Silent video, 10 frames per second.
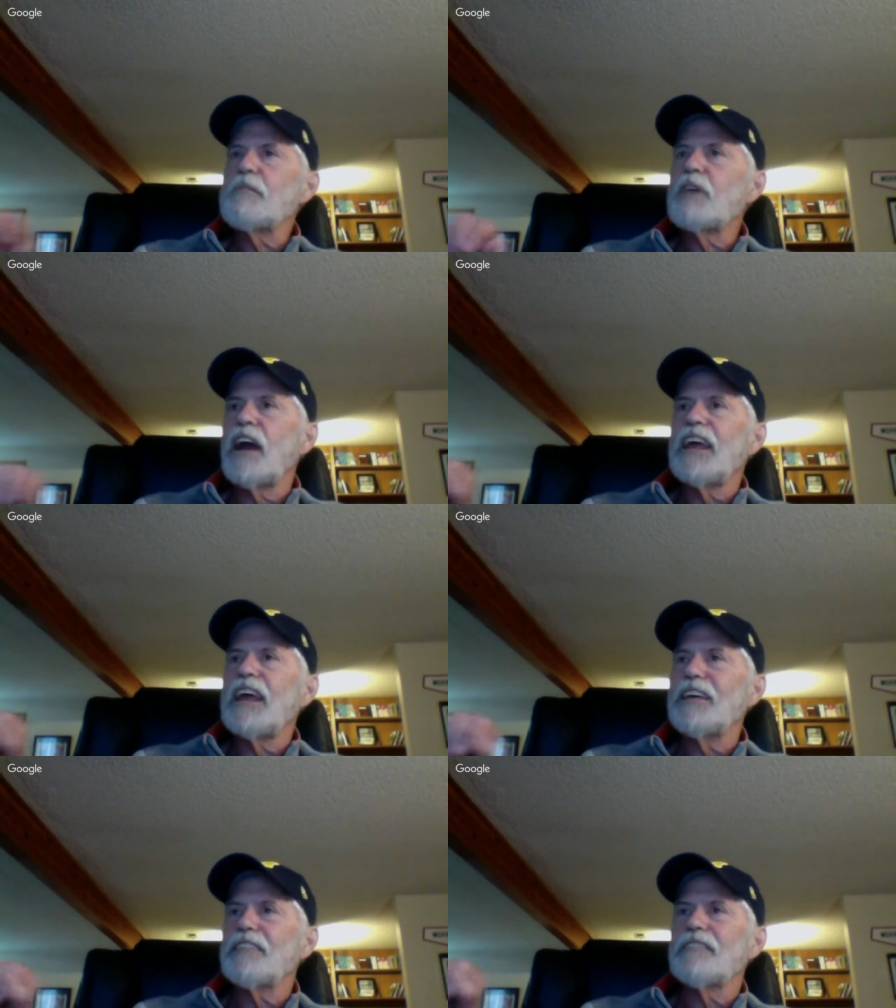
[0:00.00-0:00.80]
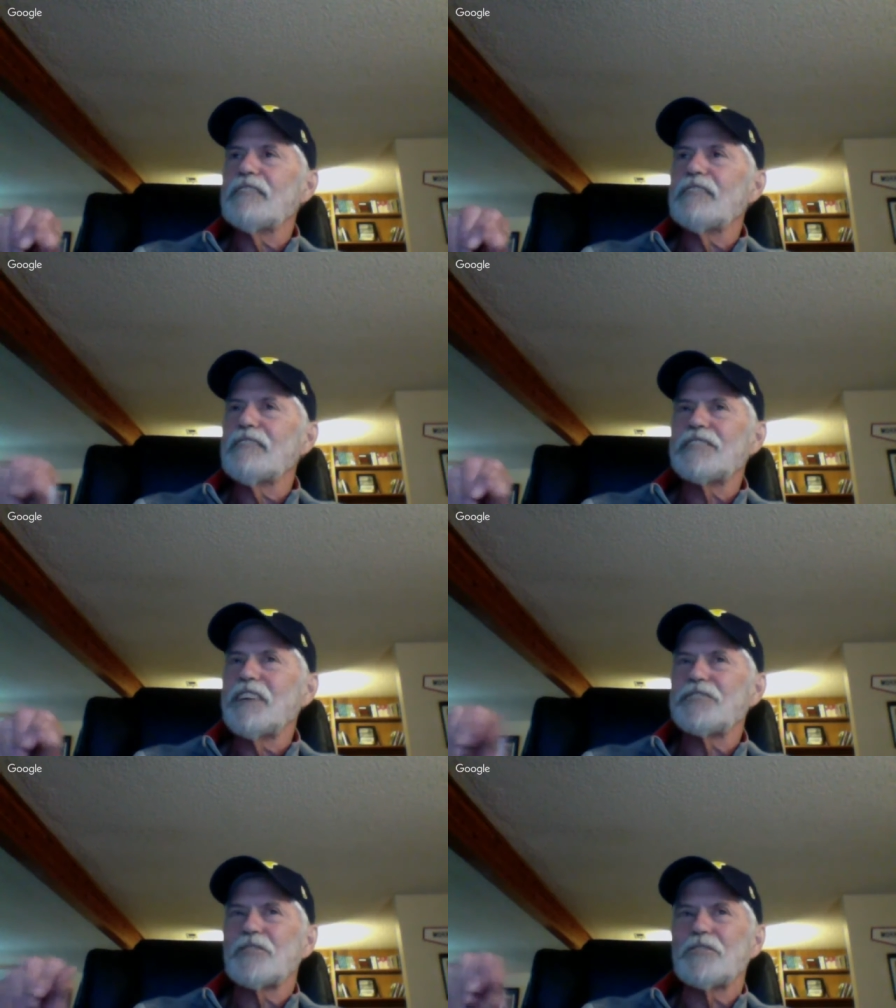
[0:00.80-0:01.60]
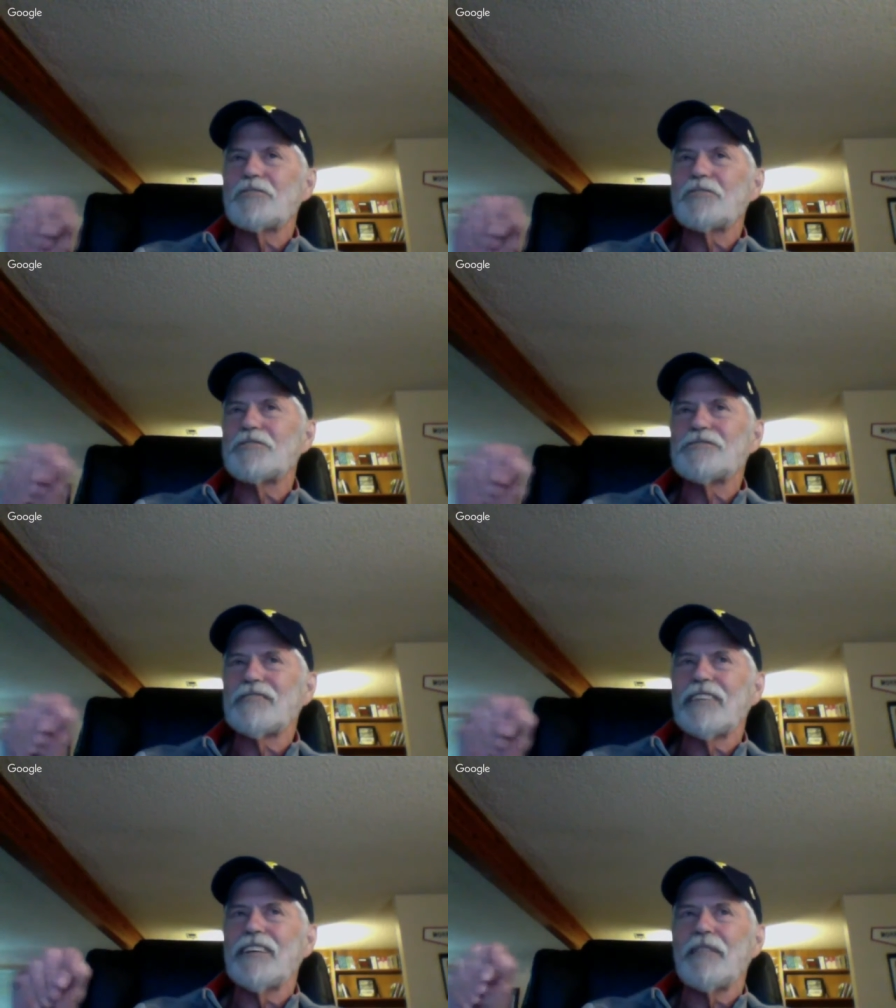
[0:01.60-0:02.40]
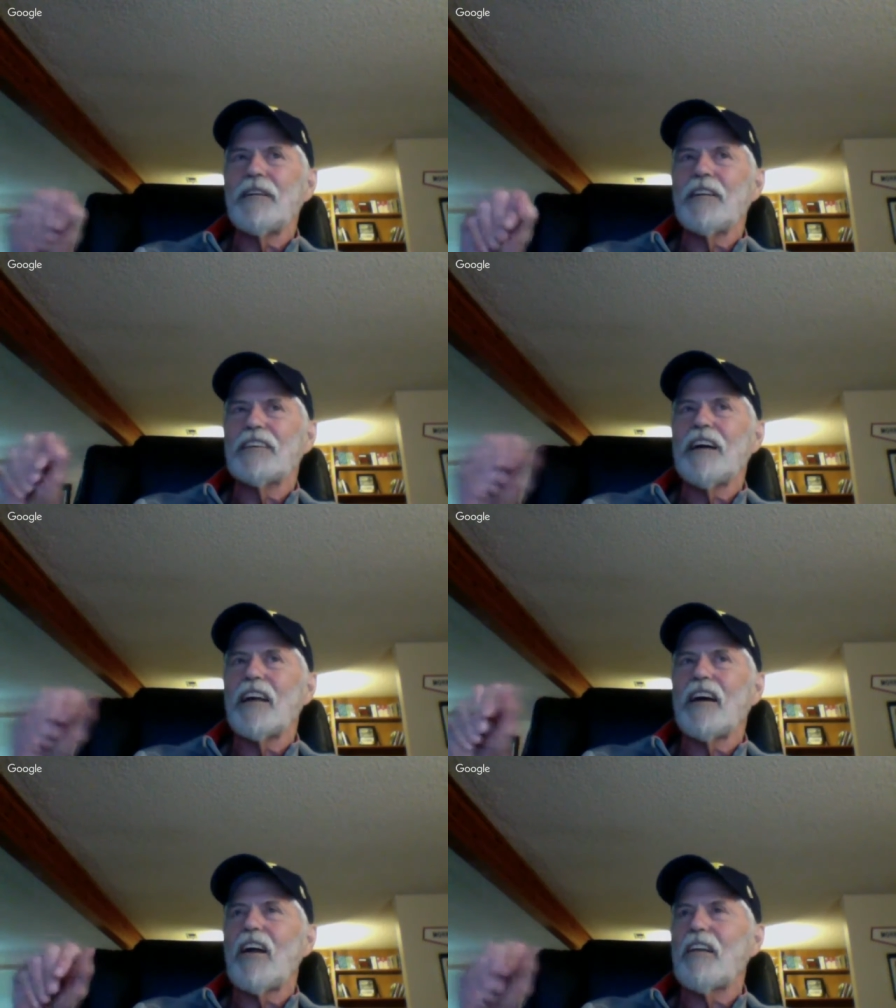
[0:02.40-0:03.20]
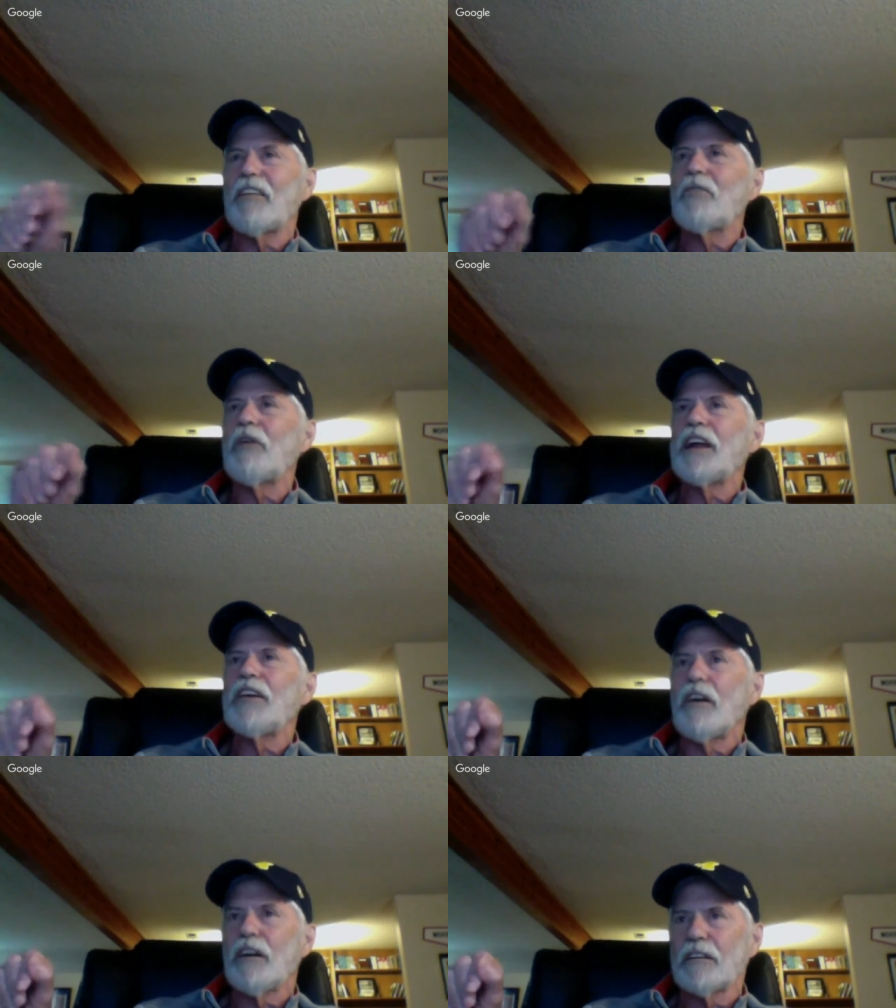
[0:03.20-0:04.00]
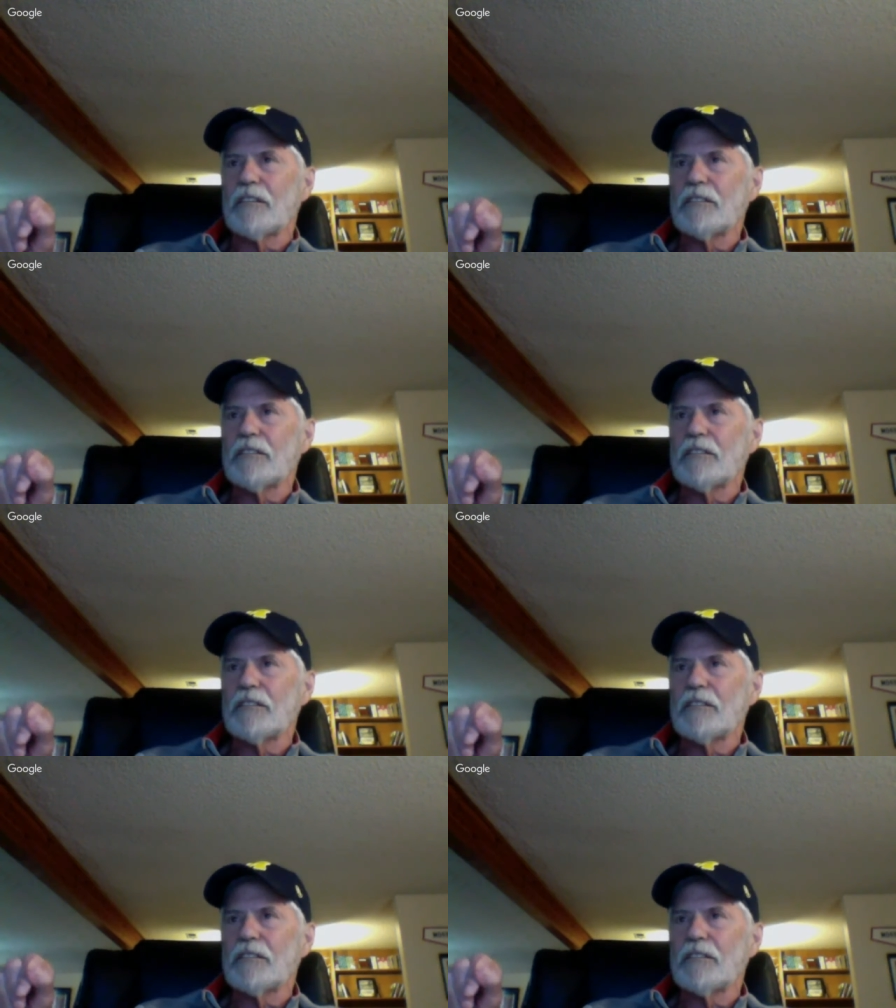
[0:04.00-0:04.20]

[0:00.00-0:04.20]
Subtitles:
kind of hit the censors. It kind of got on their radar.